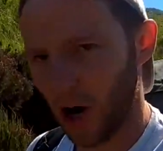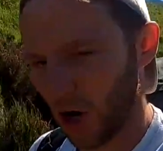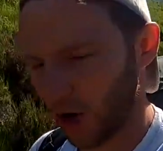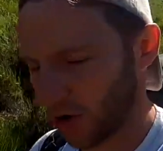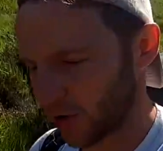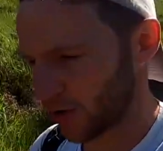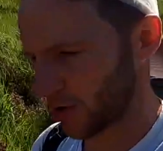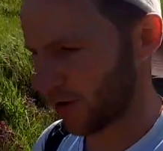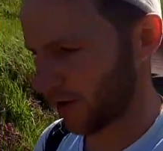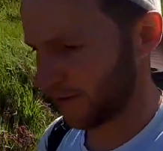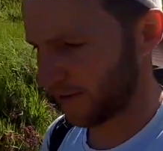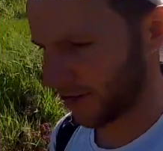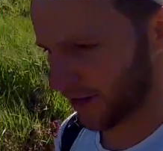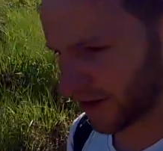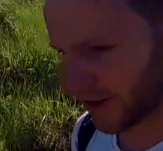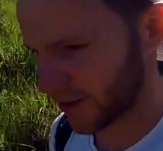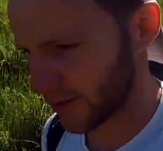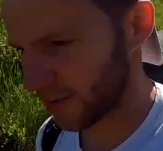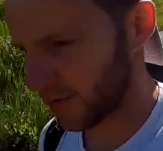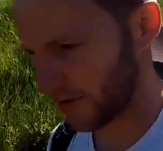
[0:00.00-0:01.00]
Also a
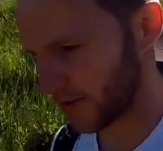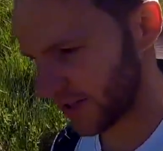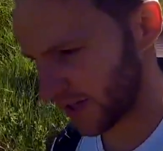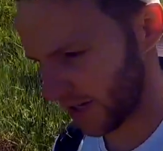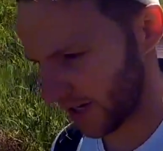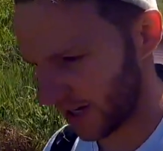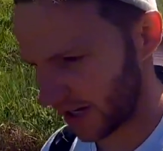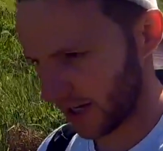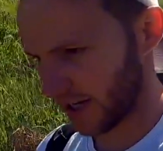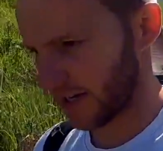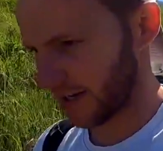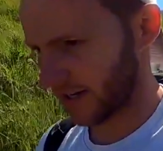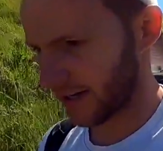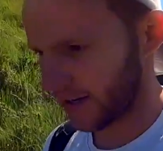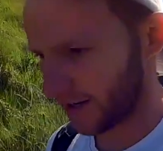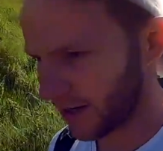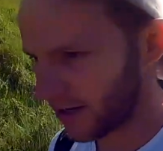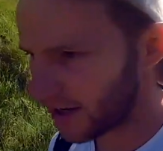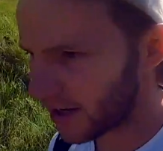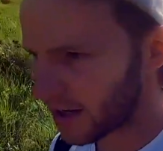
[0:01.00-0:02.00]
first was
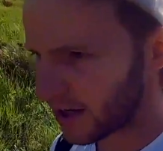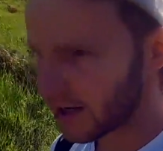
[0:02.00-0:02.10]
a